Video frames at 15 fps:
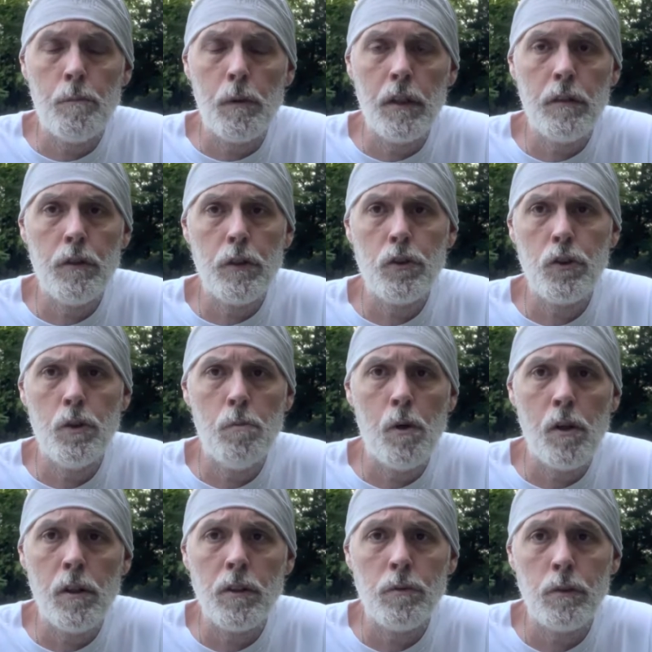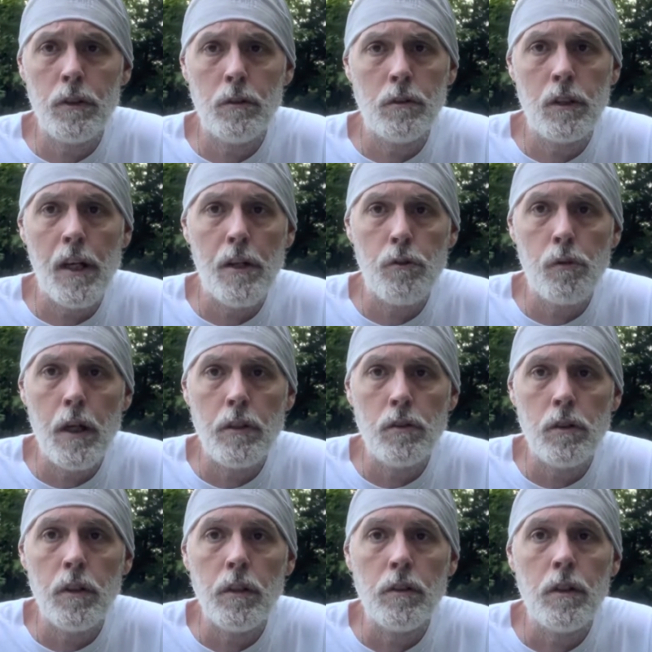believe there's 2 bars /
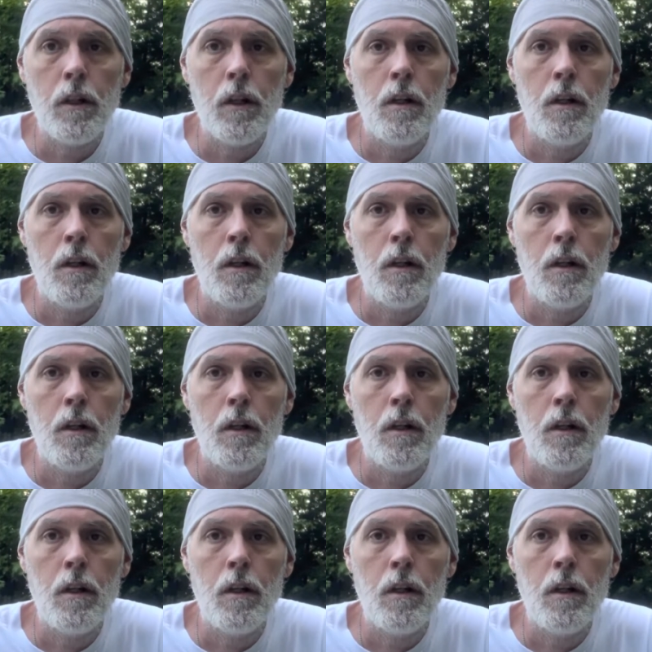restaurants.